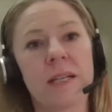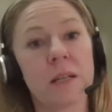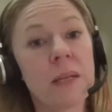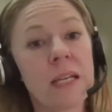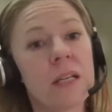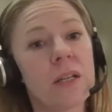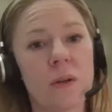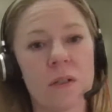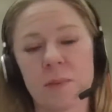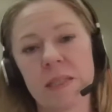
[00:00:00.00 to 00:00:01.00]
committee who
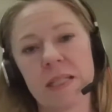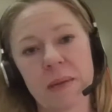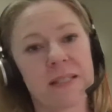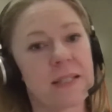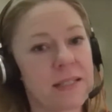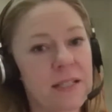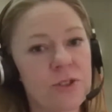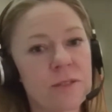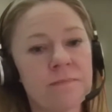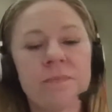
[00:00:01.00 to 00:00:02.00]
ultimately makes a
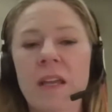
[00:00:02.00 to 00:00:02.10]
decision,